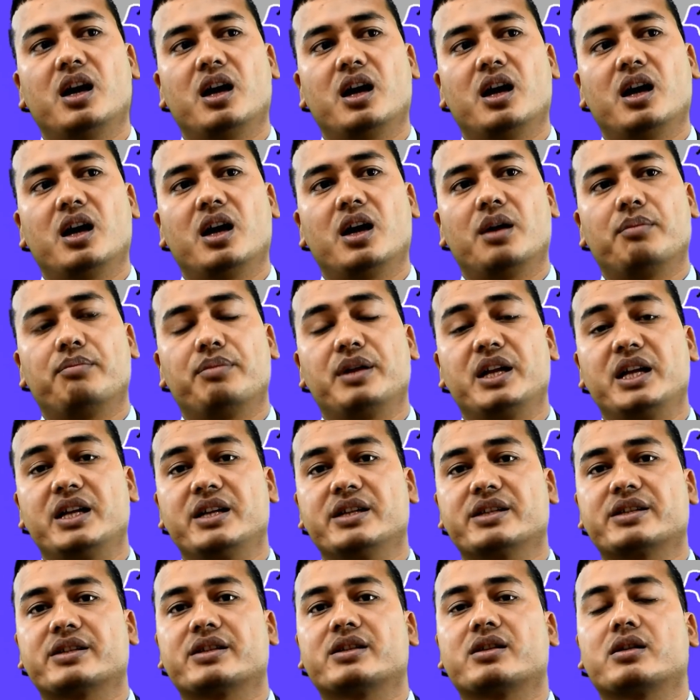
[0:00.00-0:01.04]
Please
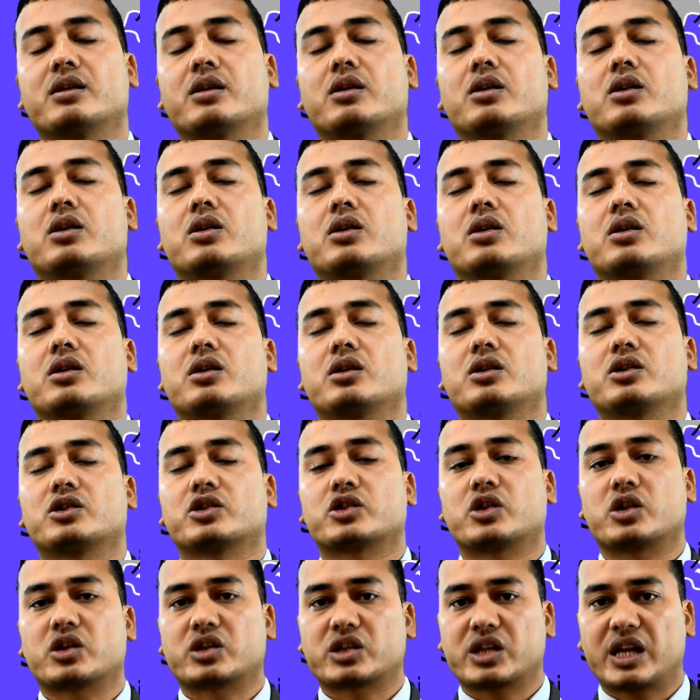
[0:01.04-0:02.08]

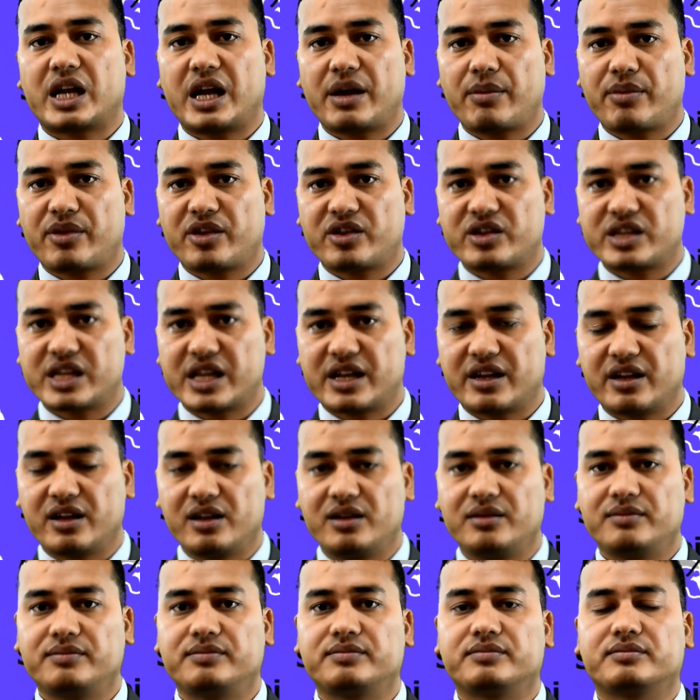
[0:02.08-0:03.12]
subscribe the channel,
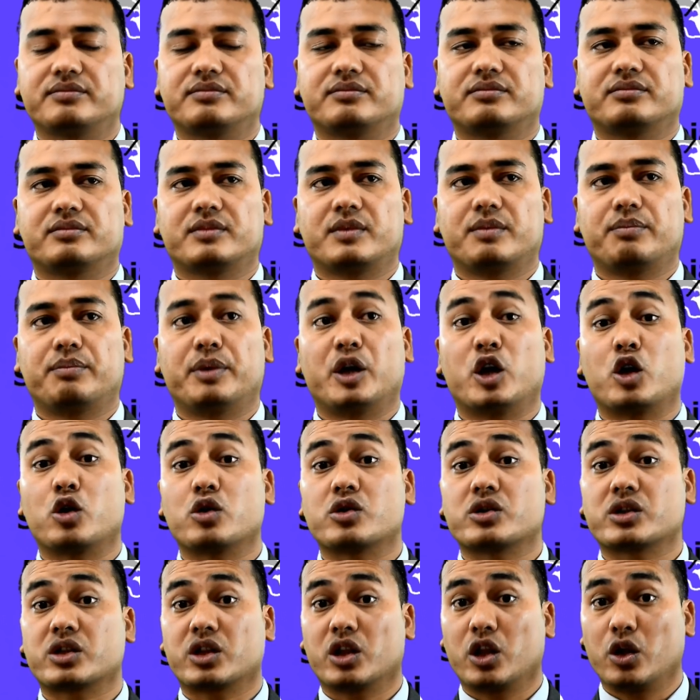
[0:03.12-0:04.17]
because
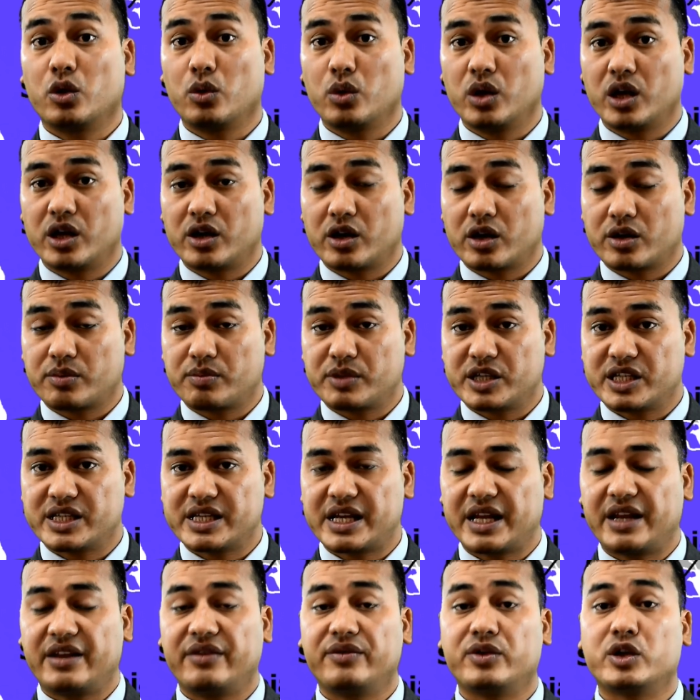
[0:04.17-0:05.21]
you will not miss
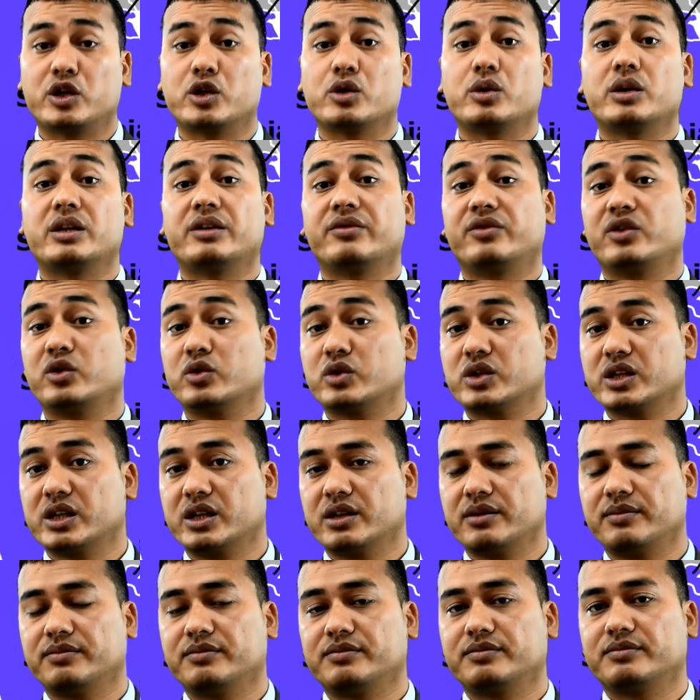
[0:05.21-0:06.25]
any video in future,
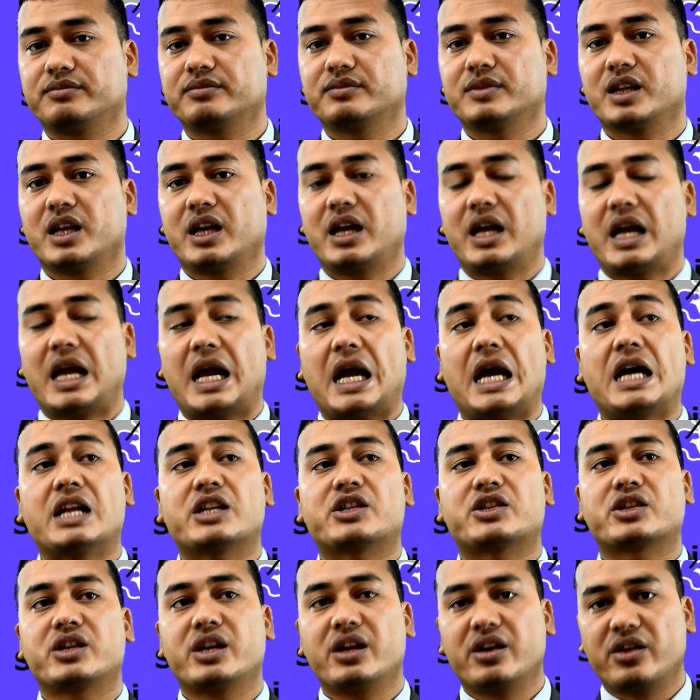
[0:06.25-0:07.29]
and
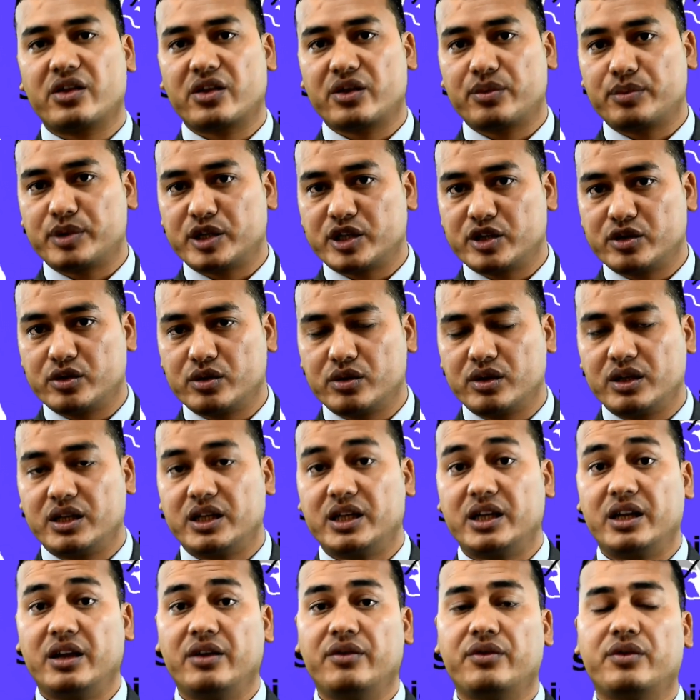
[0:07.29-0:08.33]
share the video if
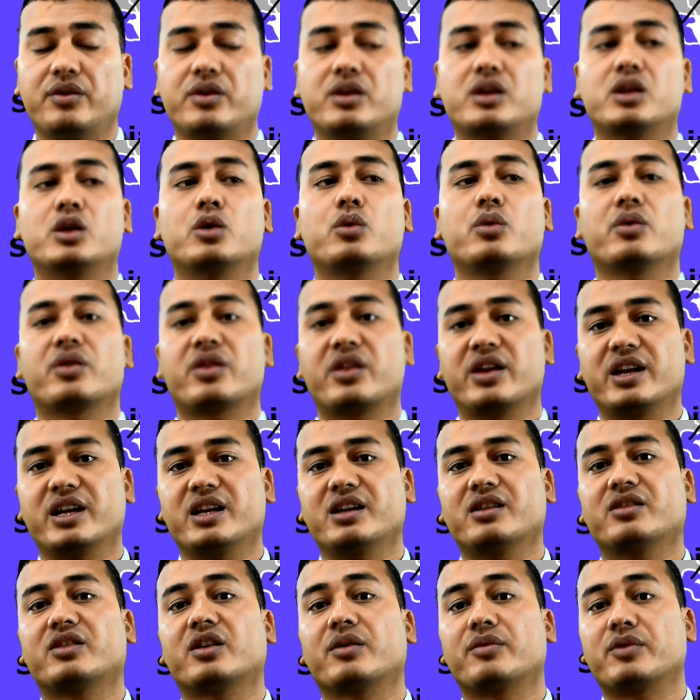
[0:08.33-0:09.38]
you think the
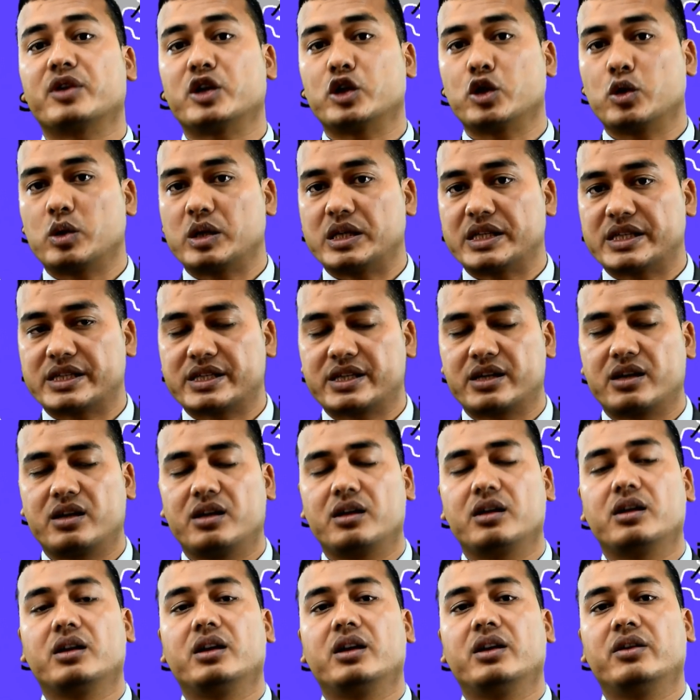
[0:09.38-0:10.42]
video is
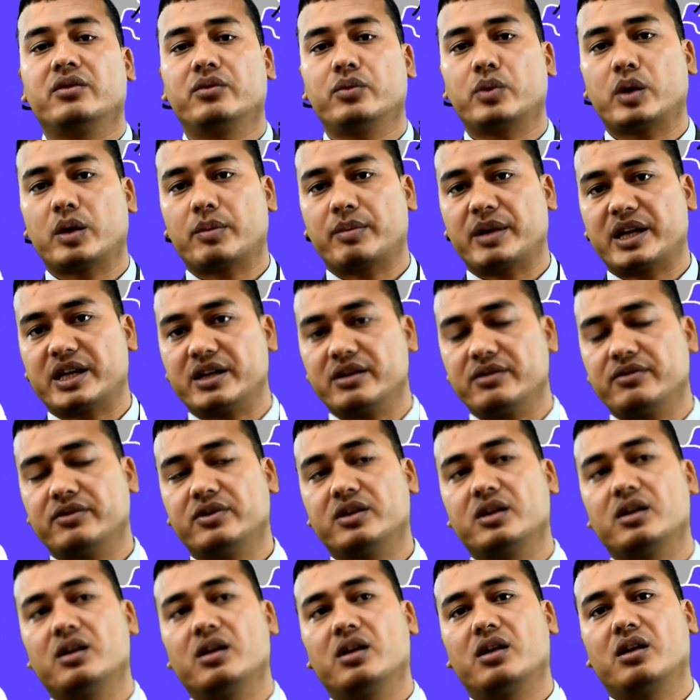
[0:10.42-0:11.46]
informative
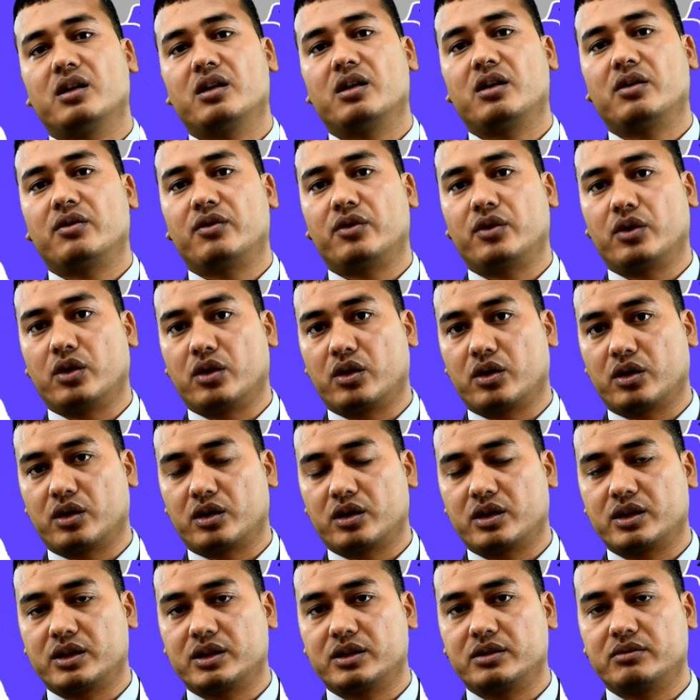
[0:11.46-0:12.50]
for
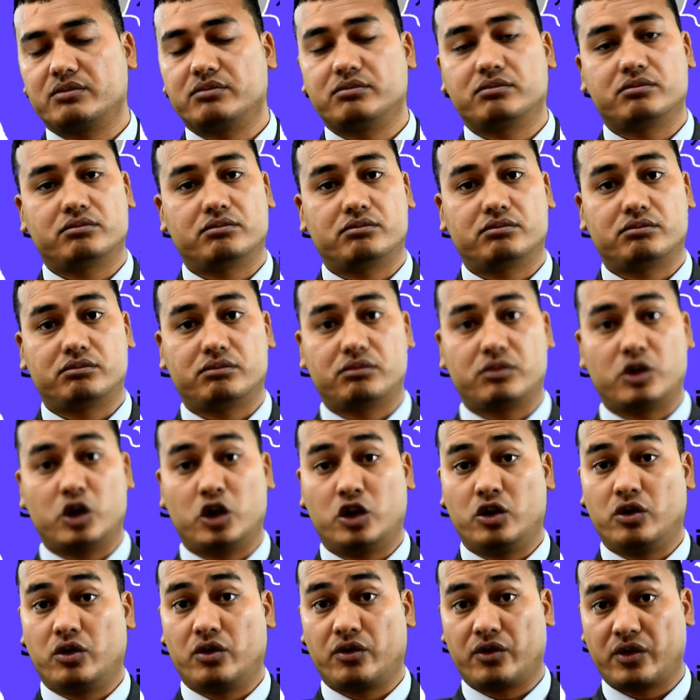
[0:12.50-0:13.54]

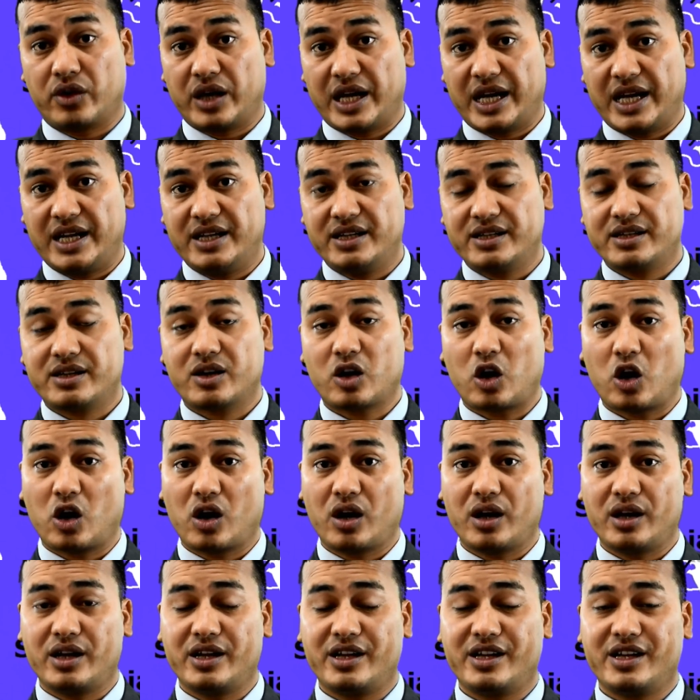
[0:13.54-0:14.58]
your friend,
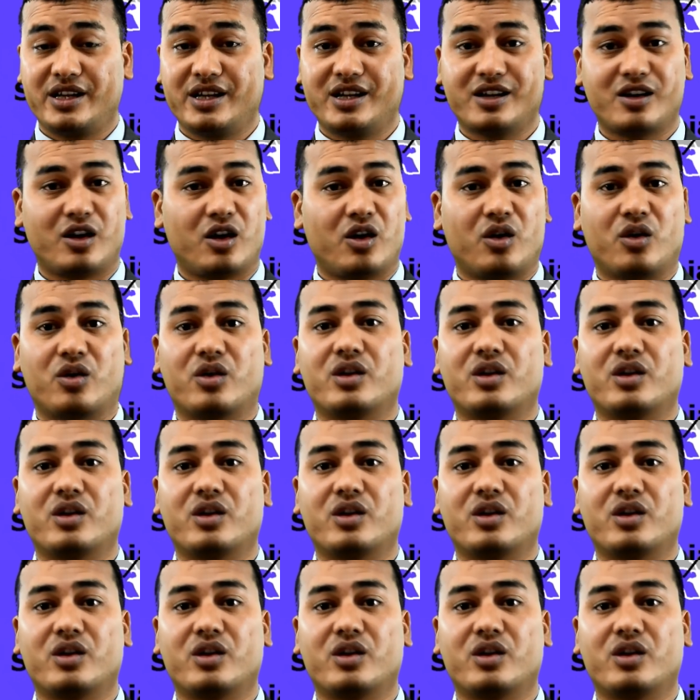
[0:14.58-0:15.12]
colleague, or